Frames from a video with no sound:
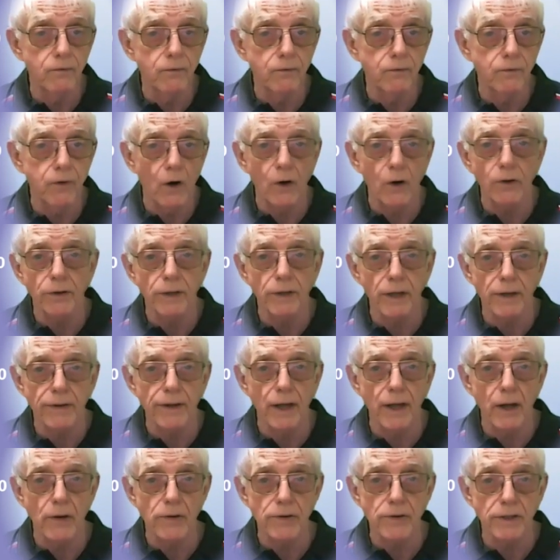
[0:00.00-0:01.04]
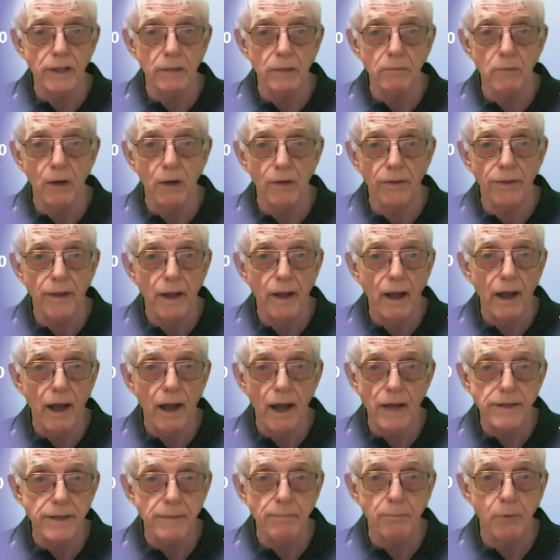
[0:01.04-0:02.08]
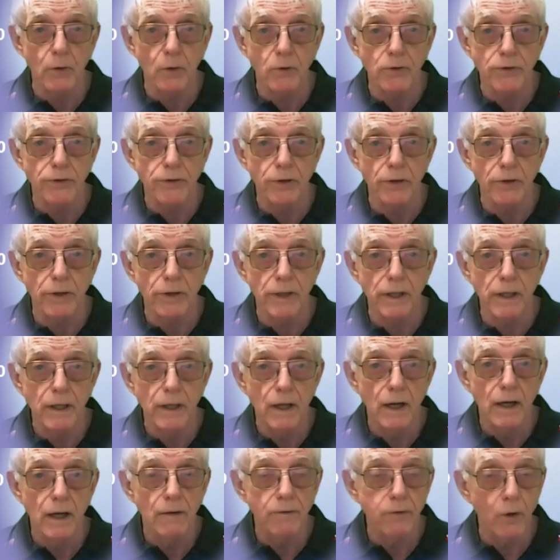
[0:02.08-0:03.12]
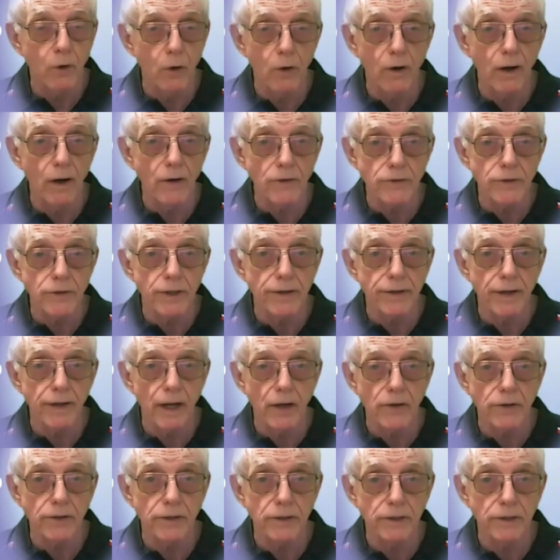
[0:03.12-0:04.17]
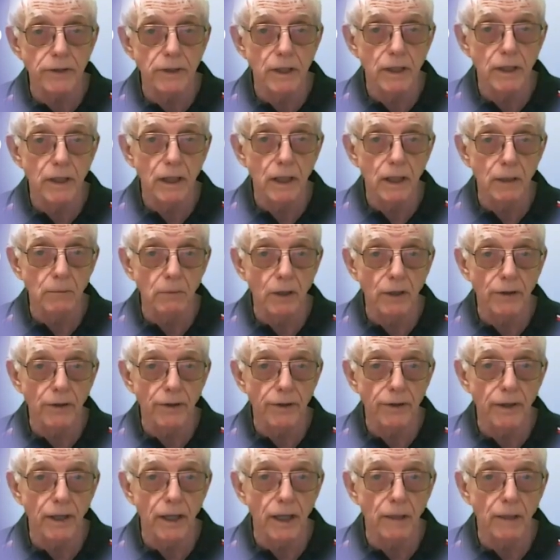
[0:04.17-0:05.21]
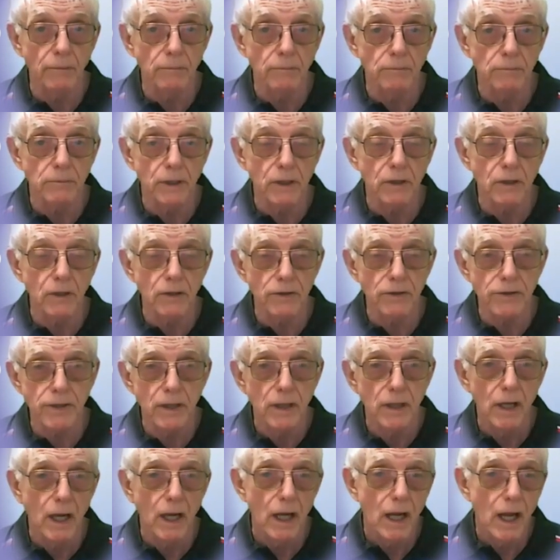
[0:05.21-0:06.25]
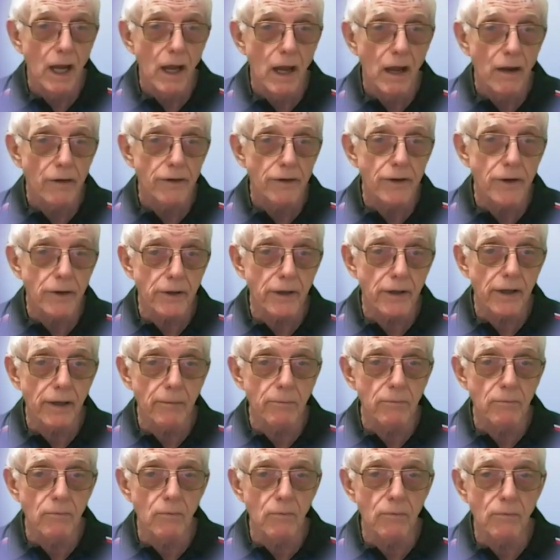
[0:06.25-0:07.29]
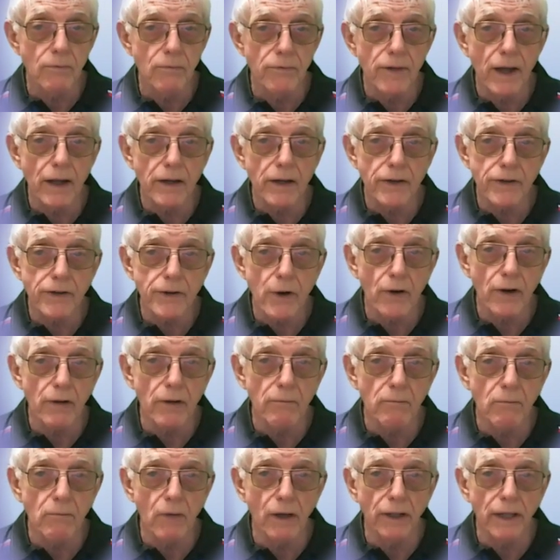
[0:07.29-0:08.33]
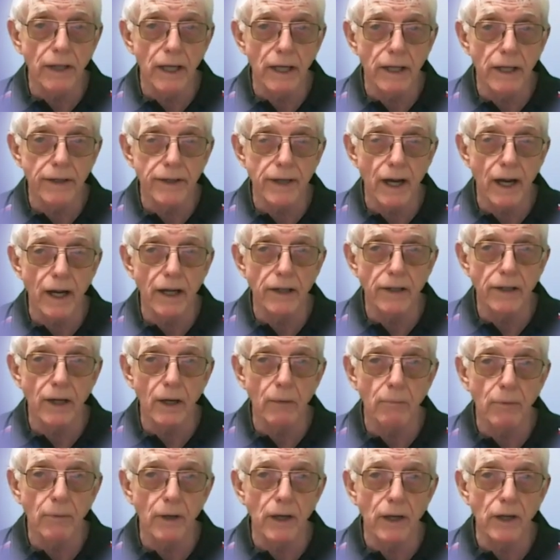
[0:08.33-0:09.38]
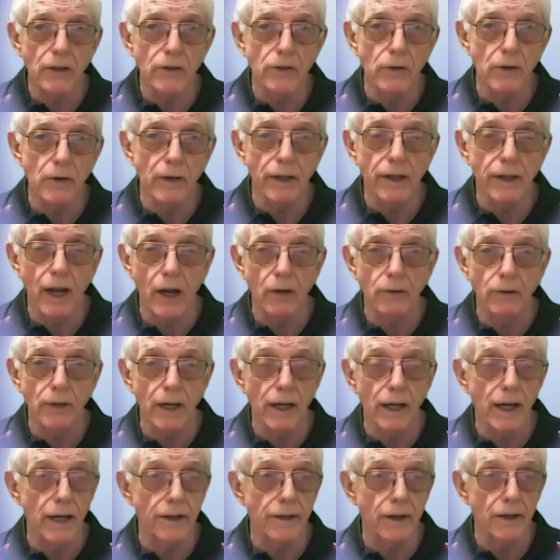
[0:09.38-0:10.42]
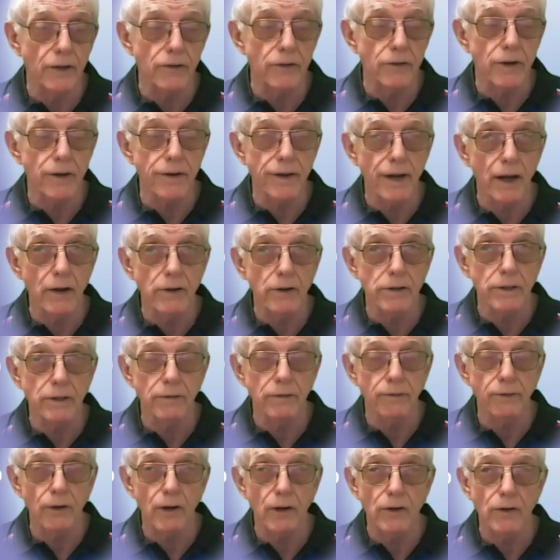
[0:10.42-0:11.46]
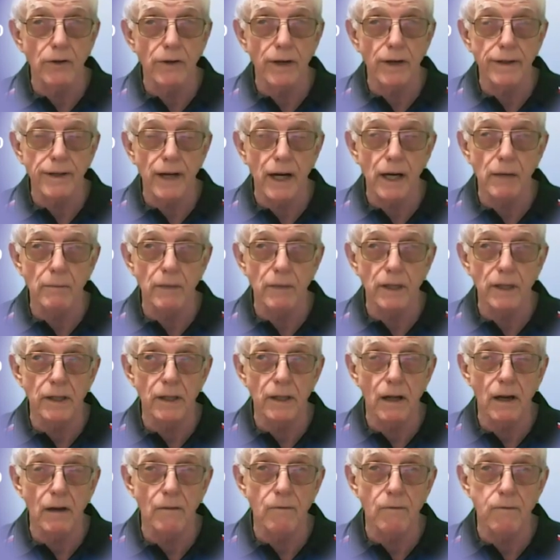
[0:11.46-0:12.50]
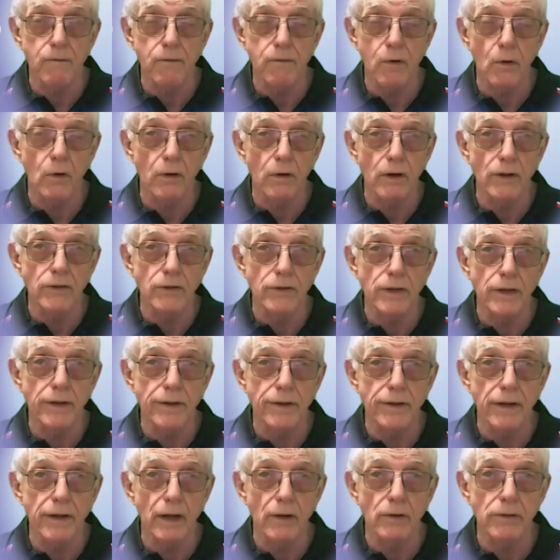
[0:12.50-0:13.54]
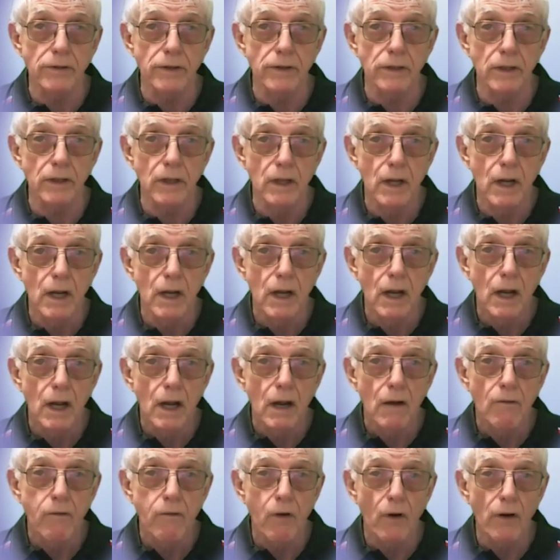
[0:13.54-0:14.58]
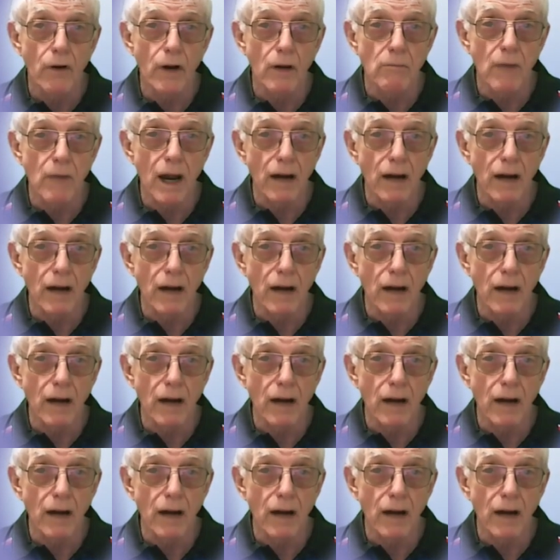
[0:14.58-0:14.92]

40,000 a month as opposed to the 400,000 a month, because to keep that sort of money tied up in your account, 800,000 for retirement and 400,000 for a